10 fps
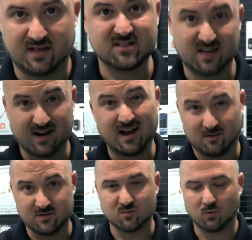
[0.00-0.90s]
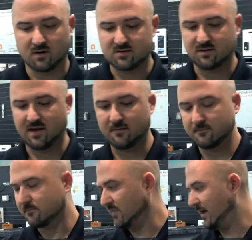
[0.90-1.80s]
That's kind of how this works, okay?
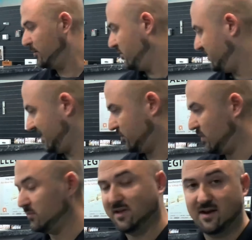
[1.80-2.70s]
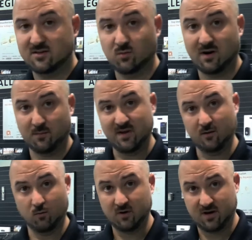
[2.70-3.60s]
I don't know if I could replicate it to where I can make
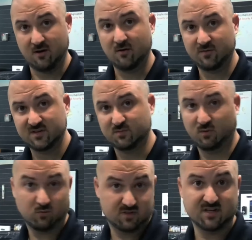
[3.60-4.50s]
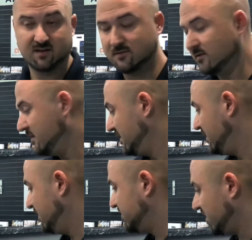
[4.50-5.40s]
it work here in this, but we'll see.
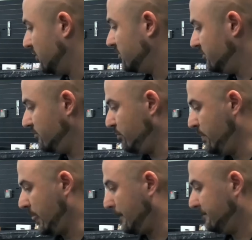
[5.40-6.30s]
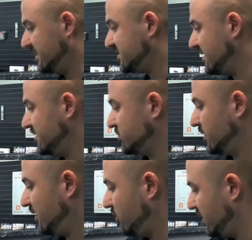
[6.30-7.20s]
So let's say this one,
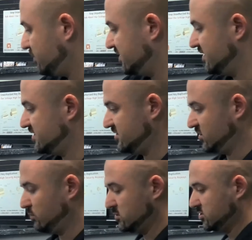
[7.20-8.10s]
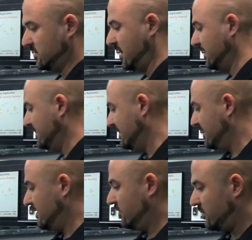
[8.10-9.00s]
I went up to this, this is a commercial lock.
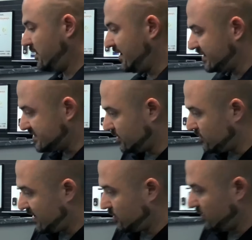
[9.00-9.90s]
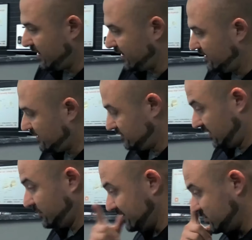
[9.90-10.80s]
Well, I could tell right away on,
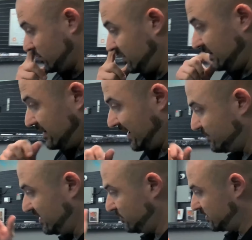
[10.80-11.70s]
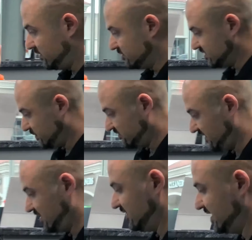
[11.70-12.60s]
on this one, I'd be able to do something
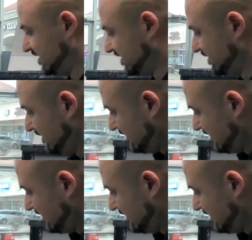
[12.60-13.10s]
fairly easy.